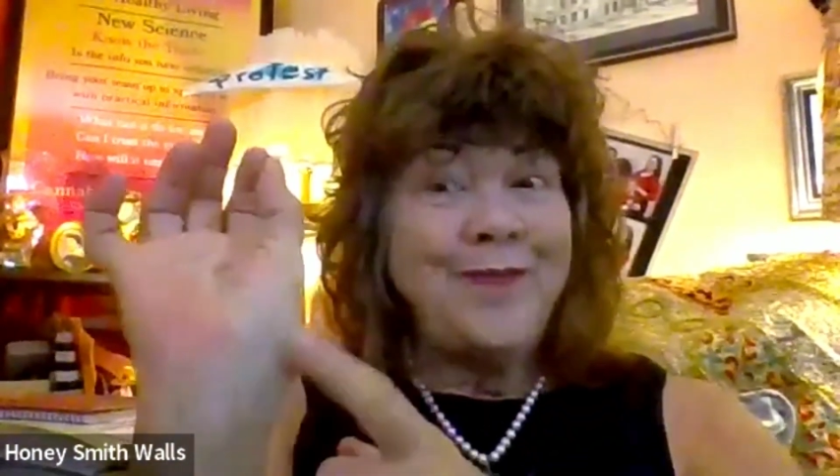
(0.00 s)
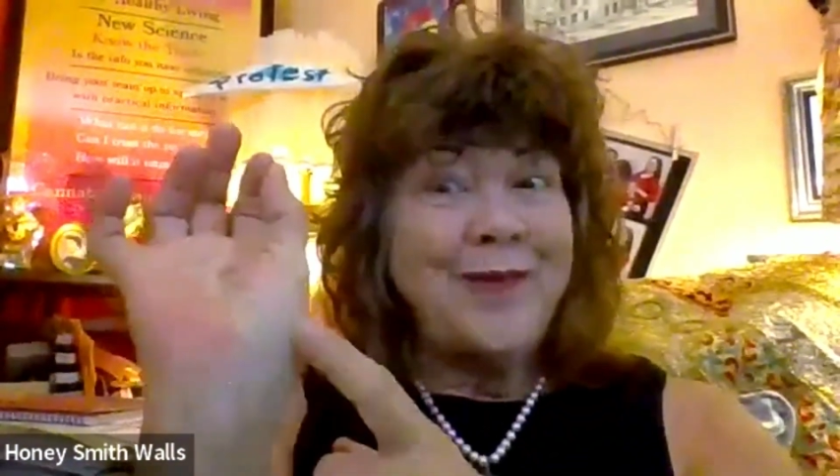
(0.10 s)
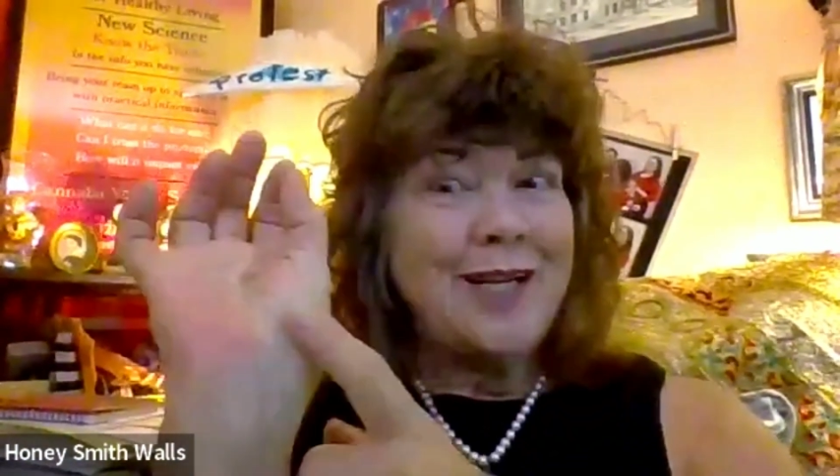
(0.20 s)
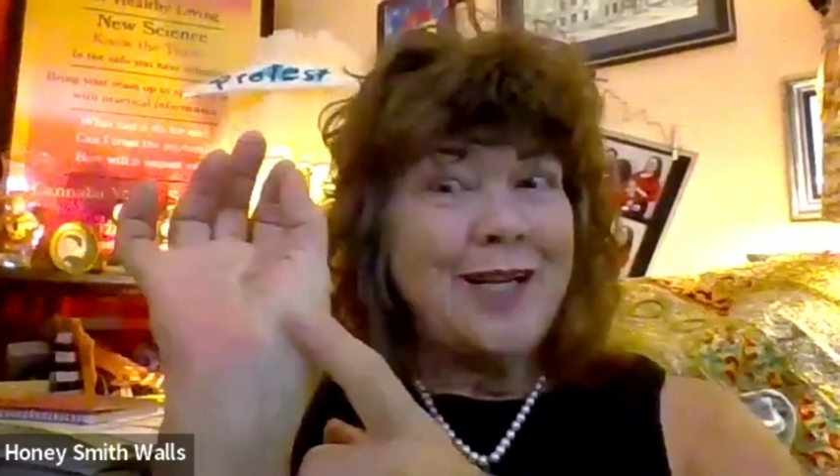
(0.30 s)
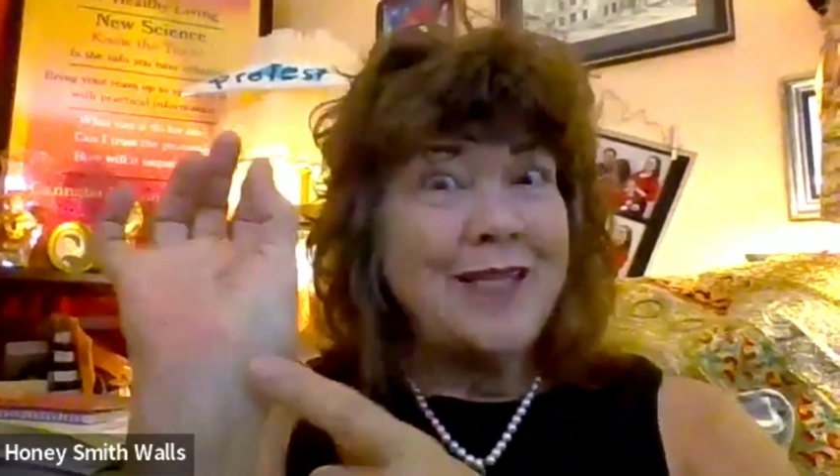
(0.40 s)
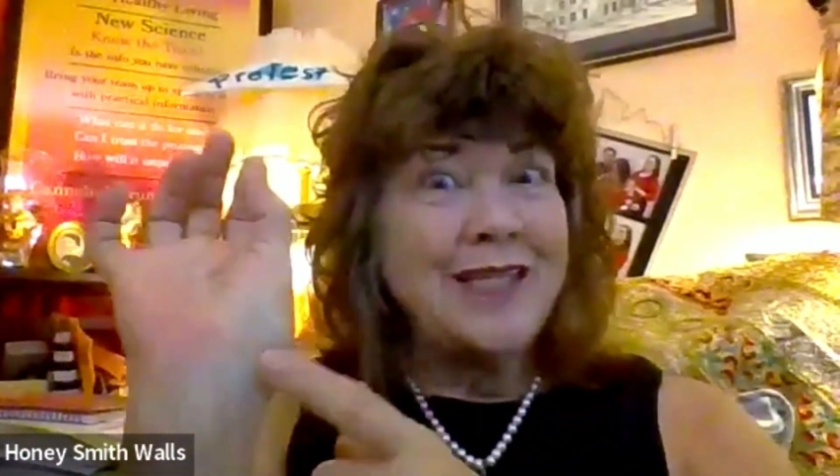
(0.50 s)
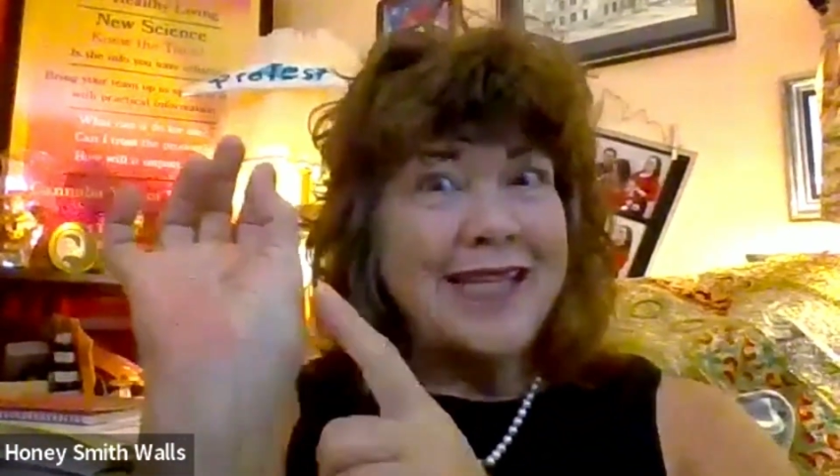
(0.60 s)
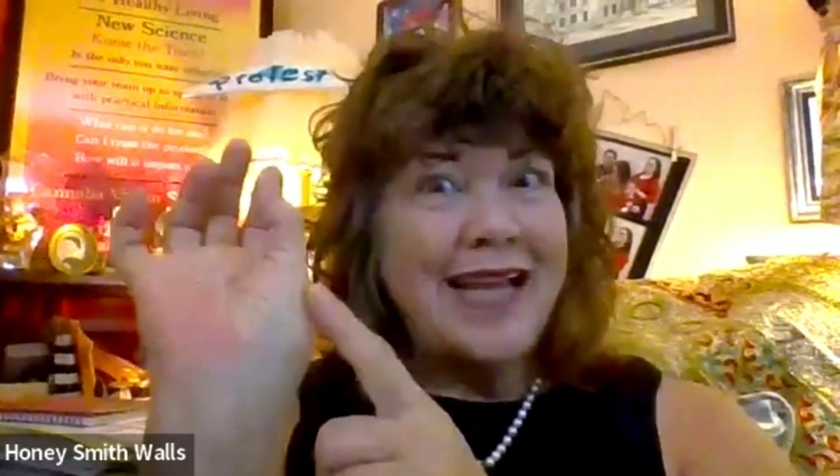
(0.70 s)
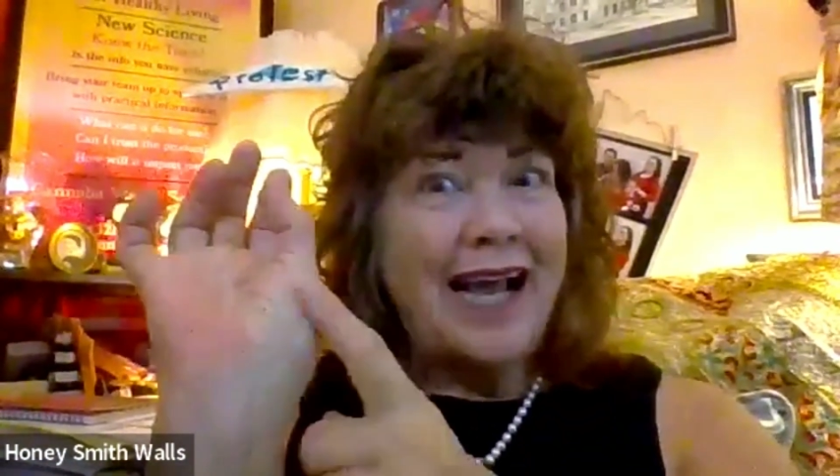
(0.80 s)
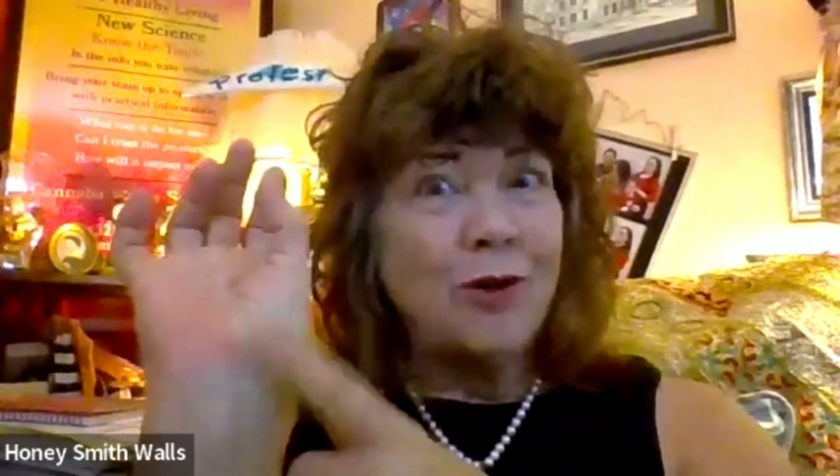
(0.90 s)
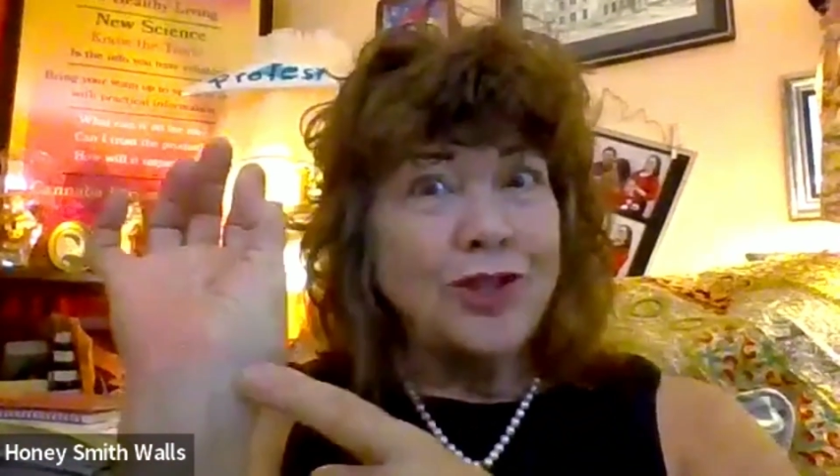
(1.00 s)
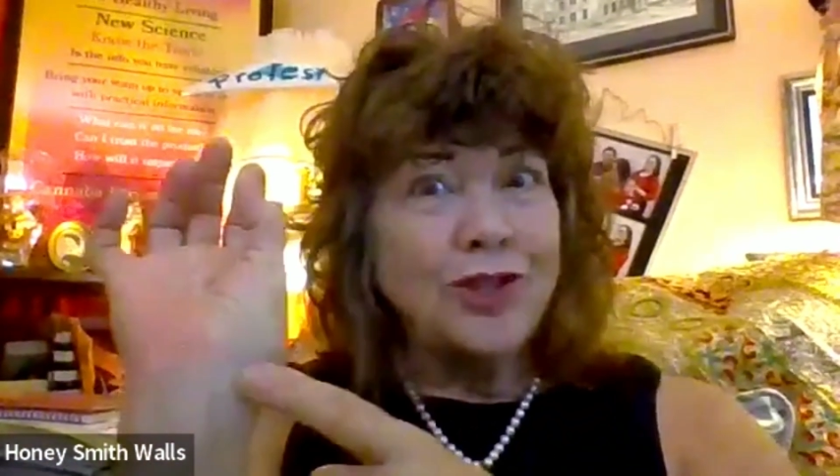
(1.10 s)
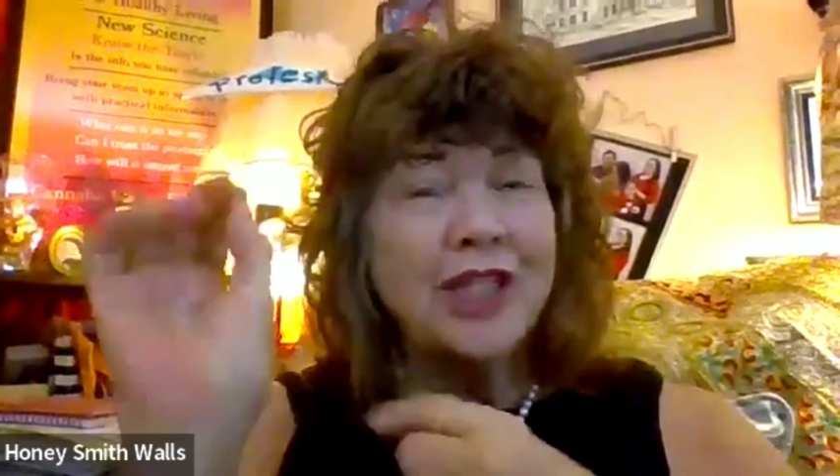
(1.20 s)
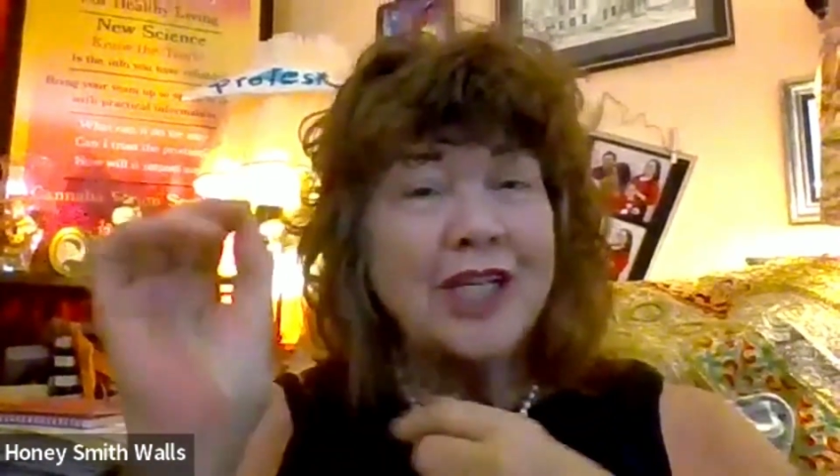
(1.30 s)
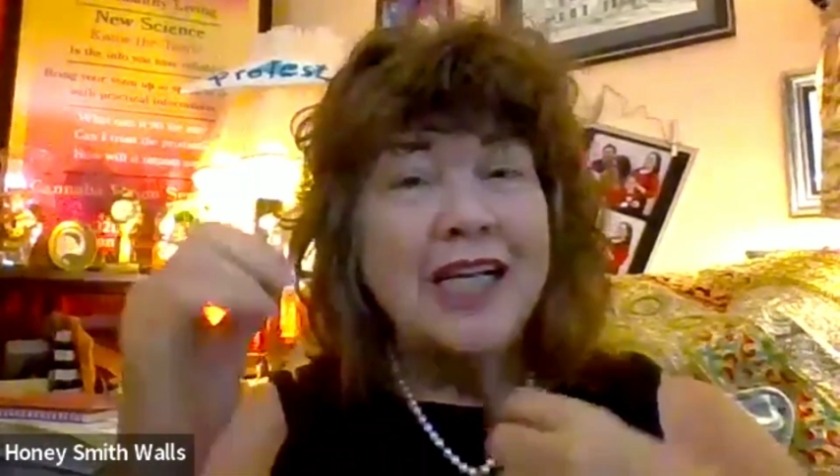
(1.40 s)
you know, this ouch